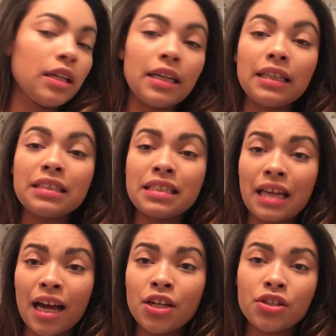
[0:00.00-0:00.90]
Next is
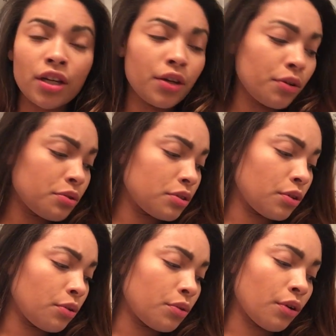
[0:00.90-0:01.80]
eyeshadow.
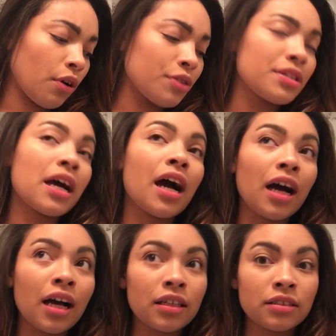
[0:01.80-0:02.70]
So there are
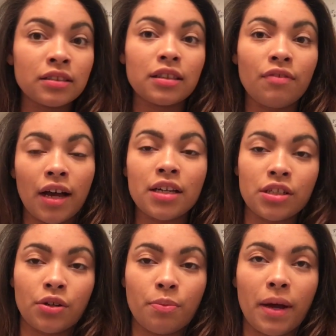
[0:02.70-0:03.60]
tons of
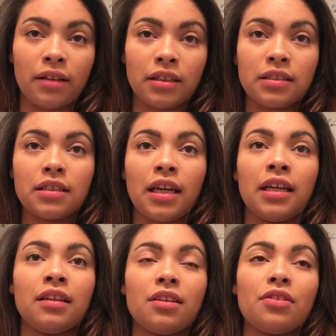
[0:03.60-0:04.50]
eyeshadow palettes,
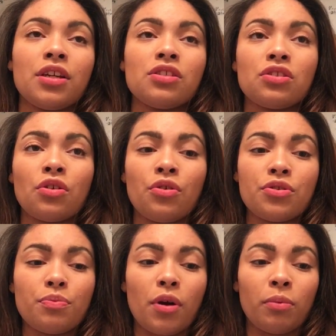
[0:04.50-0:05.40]
and they
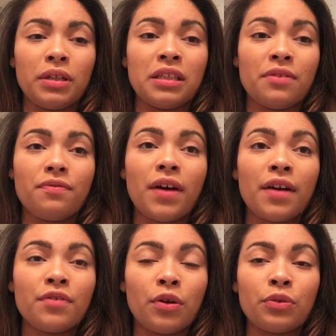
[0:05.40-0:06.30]
start probably in the
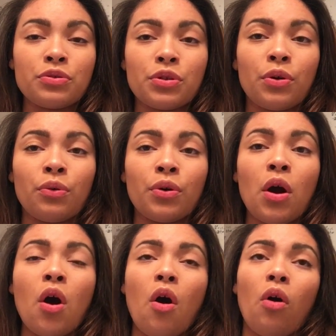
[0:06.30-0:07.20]
$5 zone
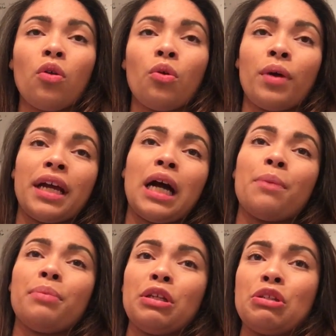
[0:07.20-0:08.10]
all the way
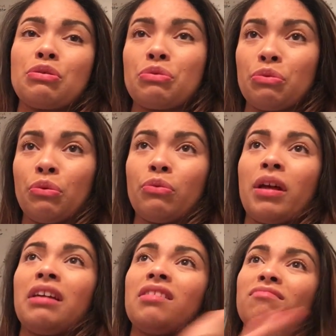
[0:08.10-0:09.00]
up into
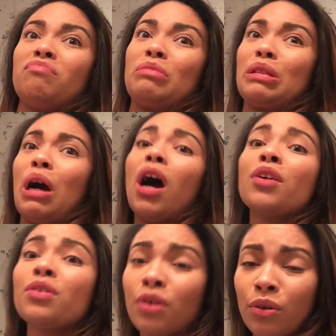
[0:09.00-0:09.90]
like the
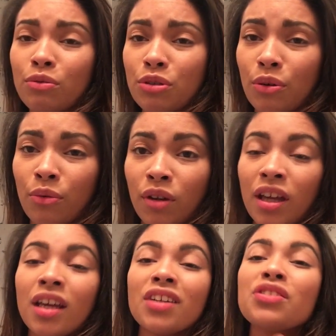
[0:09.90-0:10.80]
$100 zone.
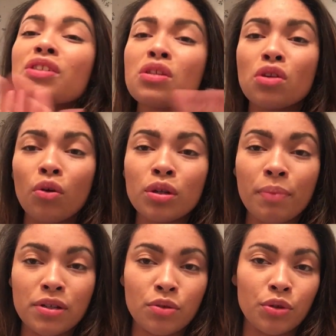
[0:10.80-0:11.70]
It just all
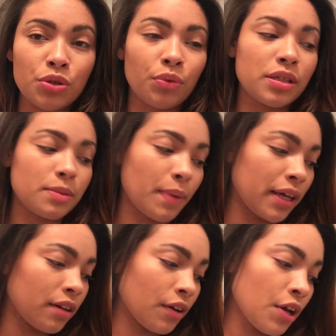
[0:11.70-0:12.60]
depends on what you want to
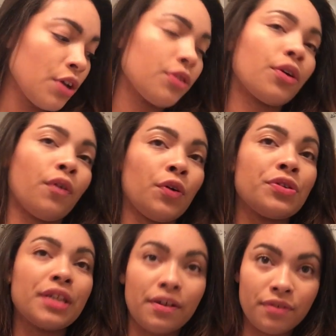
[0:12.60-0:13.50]
spend. There are
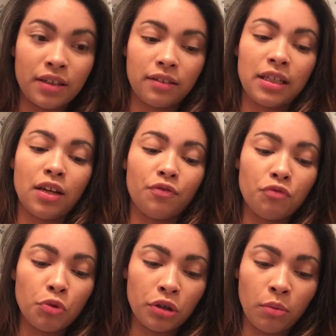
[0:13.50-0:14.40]
definitely
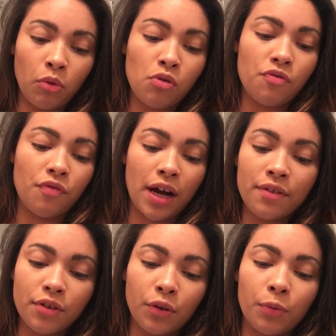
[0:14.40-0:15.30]
affordable
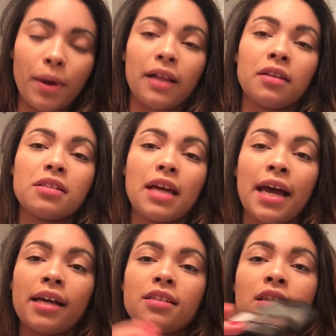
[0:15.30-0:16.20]
$5 palettes
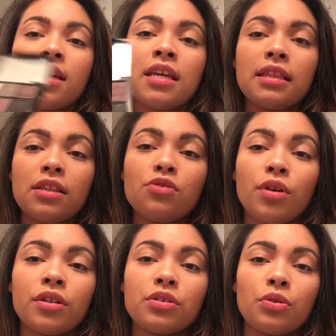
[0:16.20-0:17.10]
at the
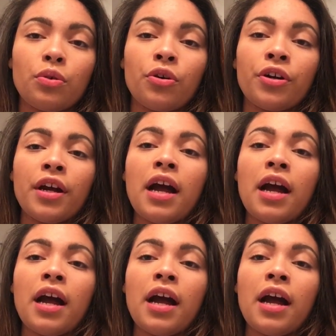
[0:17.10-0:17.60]
drugstore.